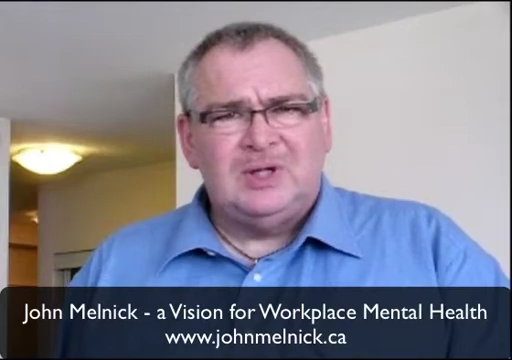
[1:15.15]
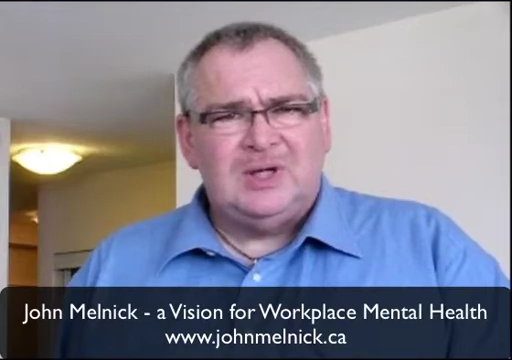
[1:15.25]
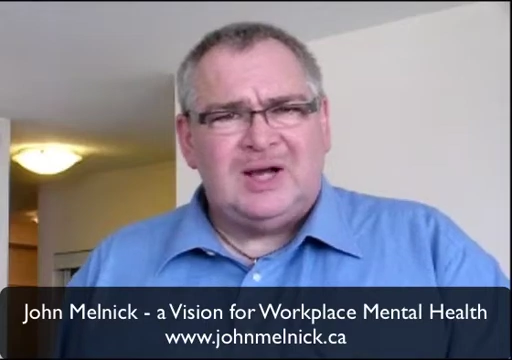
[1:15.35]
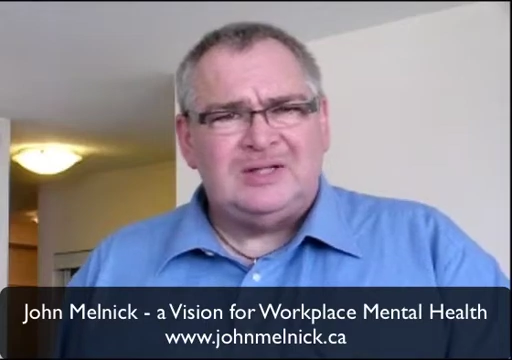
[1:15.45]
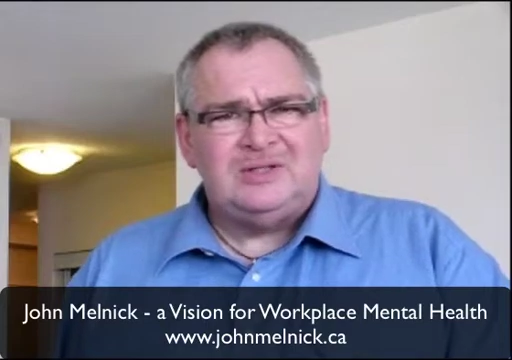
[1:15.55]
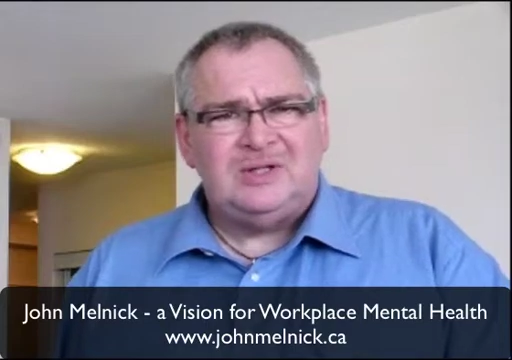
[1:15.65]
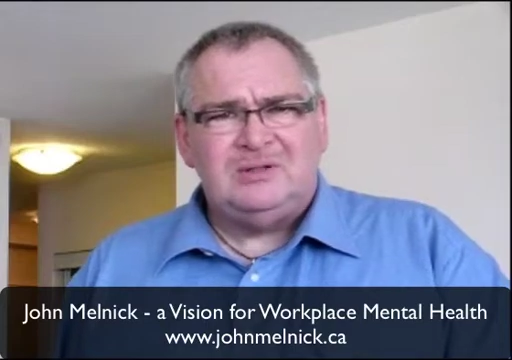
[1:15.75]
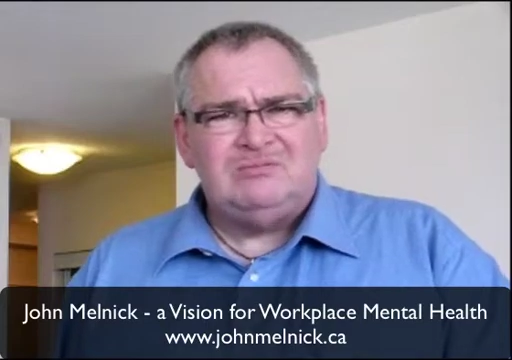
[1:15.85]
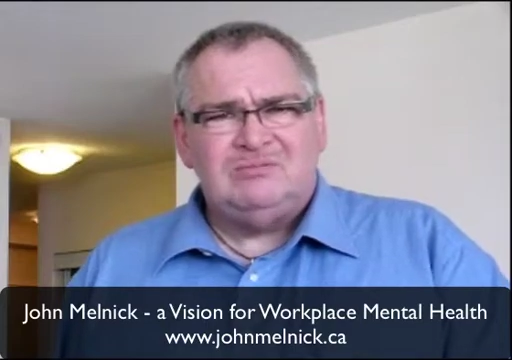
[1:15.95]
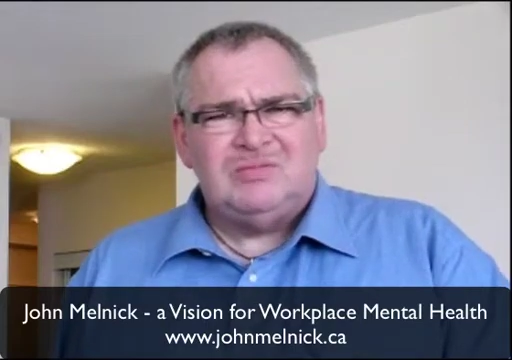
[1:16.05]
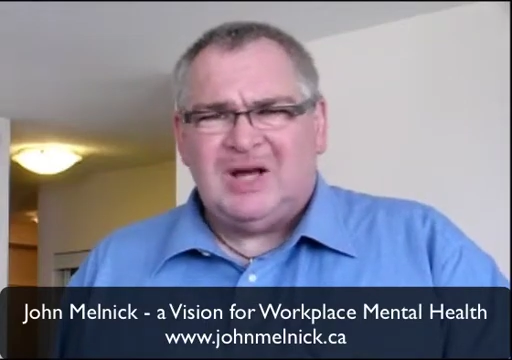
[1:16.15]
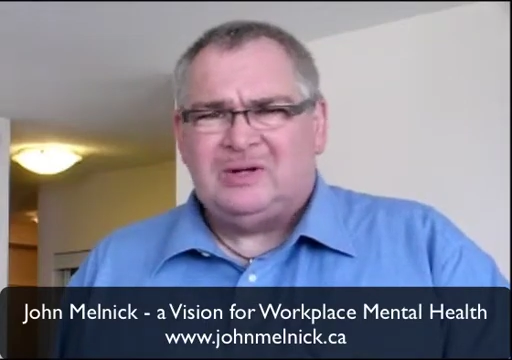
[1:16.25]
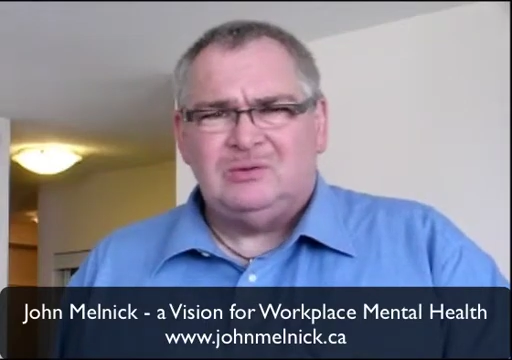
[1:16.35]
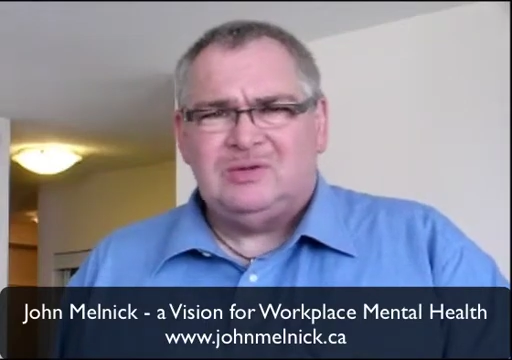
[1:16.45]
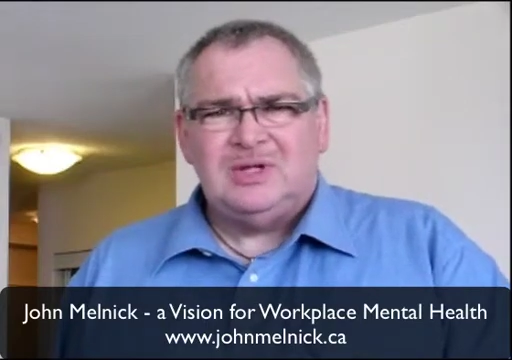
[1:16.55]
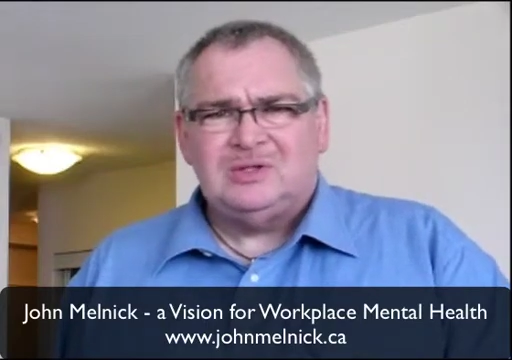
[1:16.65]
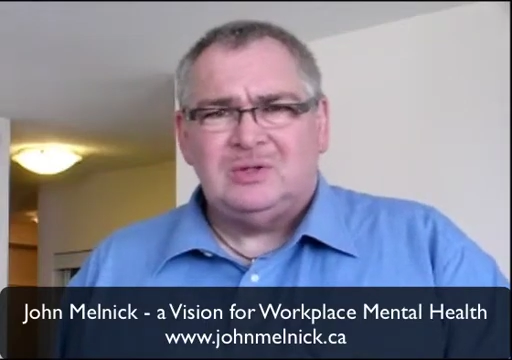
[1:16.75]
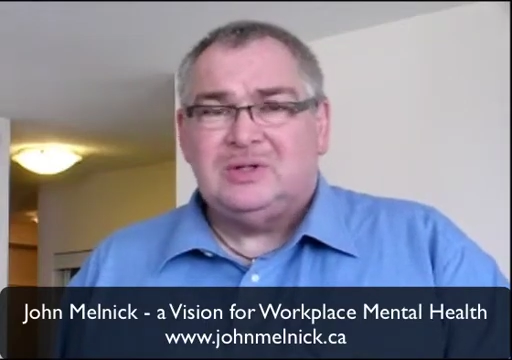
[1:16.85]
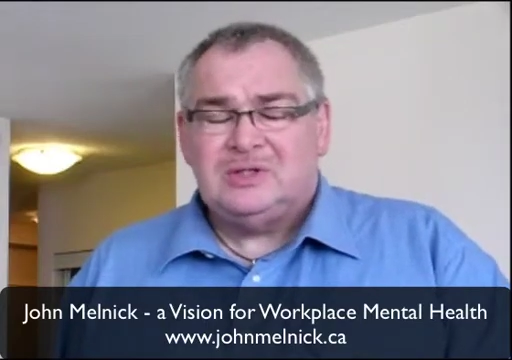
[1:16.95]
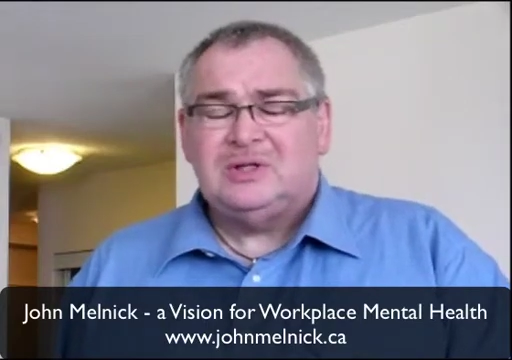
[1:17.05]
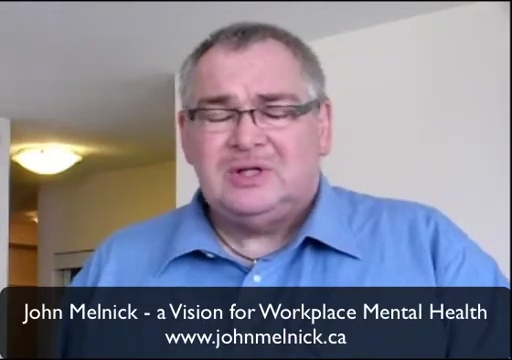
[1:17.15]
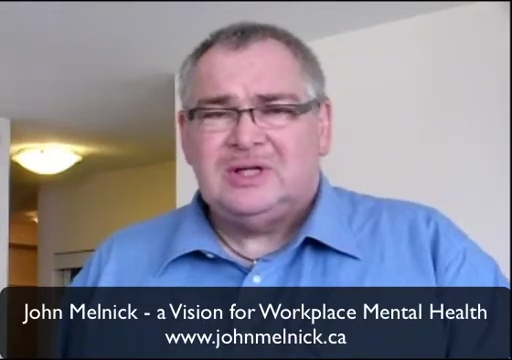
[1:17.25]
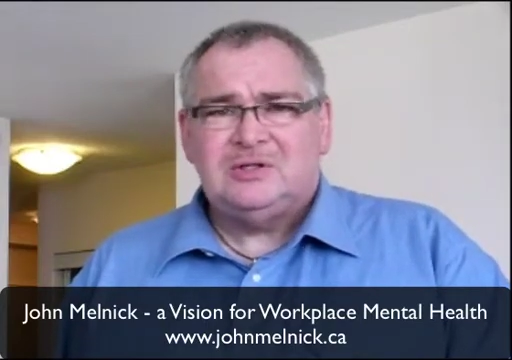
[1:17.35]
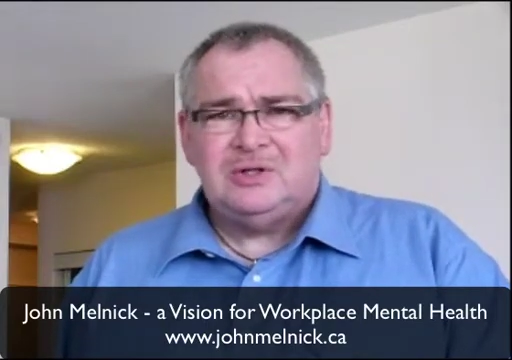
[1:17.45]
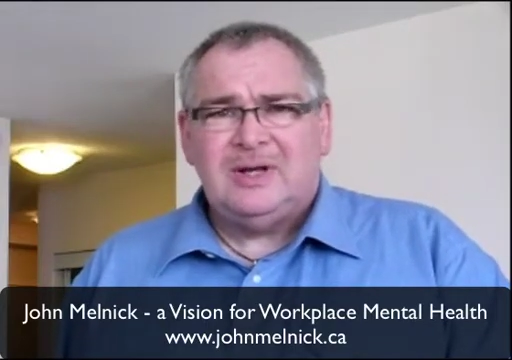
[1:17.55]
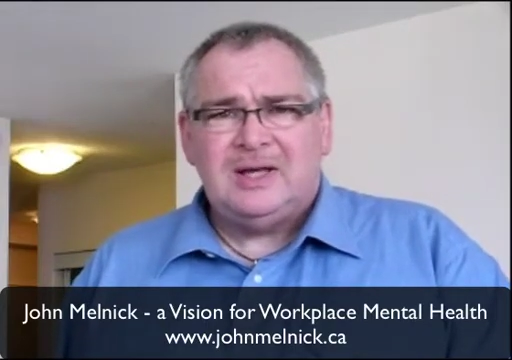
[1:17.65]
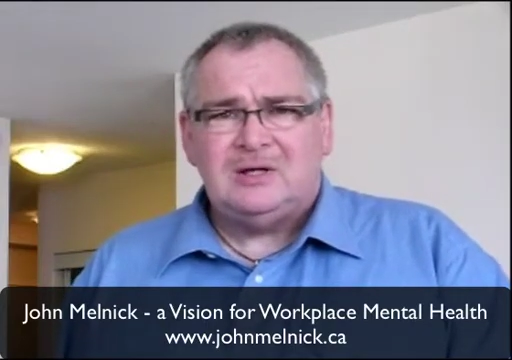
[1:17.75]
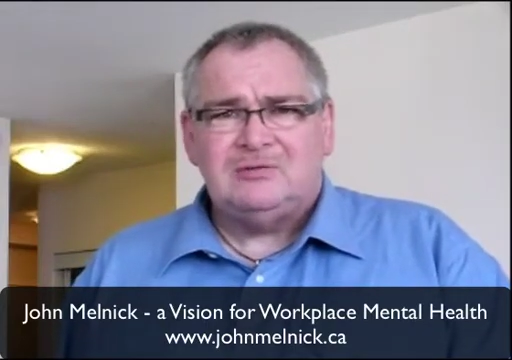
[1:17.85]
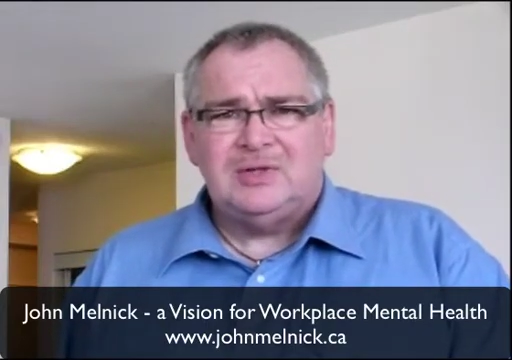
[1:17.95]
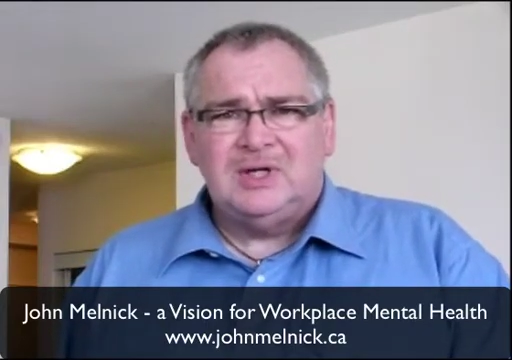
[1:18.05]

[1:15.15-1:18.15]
I said, I don't think so. He said, yes, you have.